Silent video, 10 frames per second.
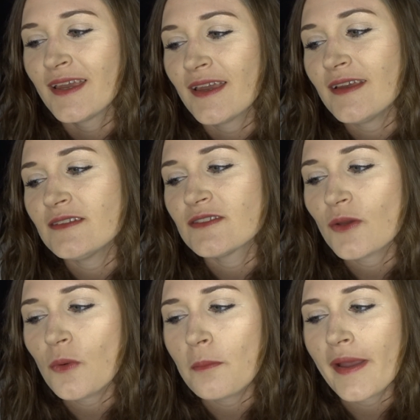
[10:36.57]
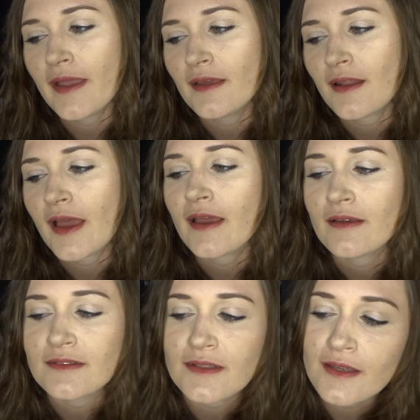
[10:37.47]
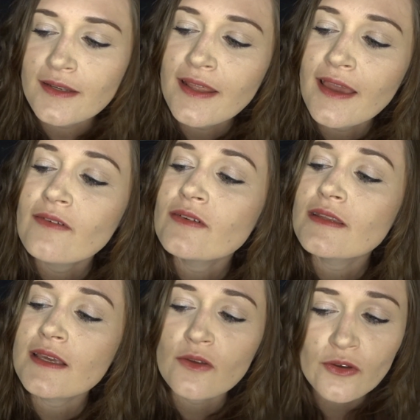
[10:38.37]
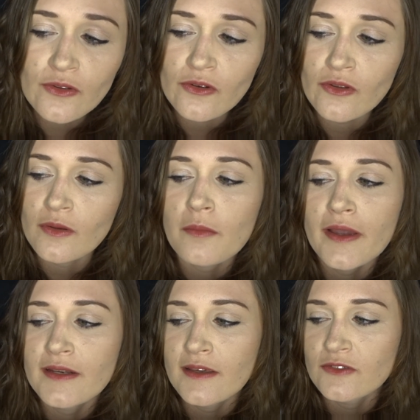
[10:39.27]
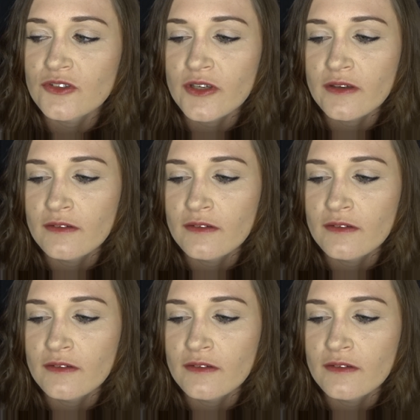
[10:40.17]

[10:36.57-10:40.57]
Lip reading: It saw man as inherently good by nature,